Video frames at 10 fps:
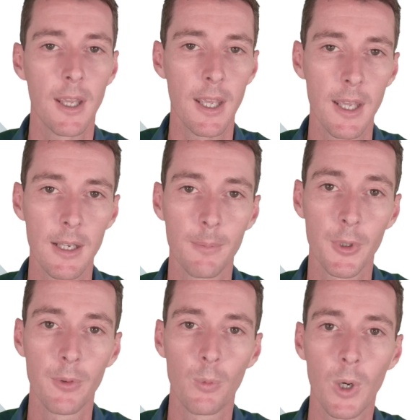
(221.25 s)
and I'm
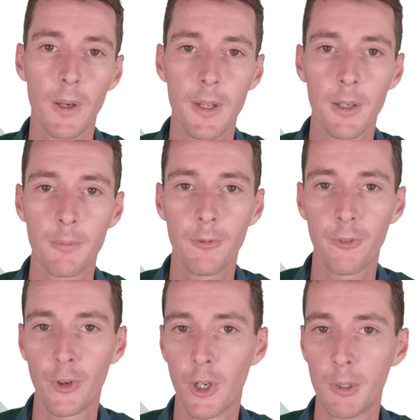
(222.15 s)
going to wear them
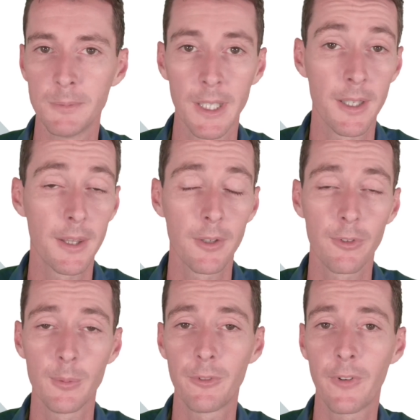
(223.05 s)
from anything
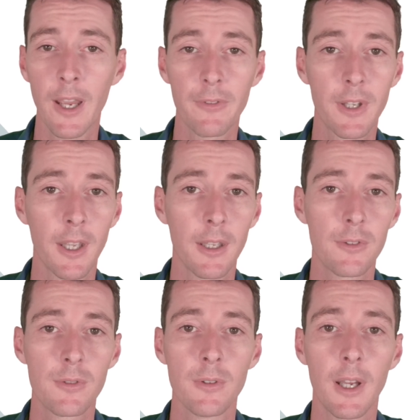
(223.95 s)
from a 5K
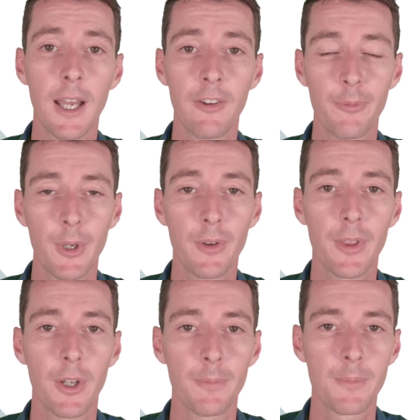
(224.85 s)
to a half
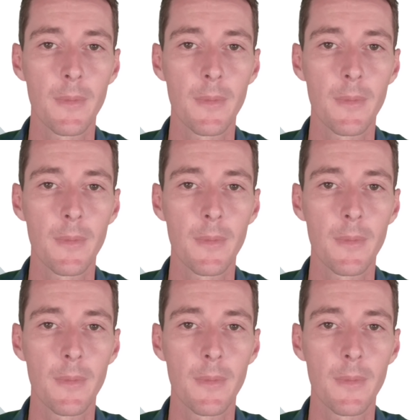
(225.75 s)
marathon.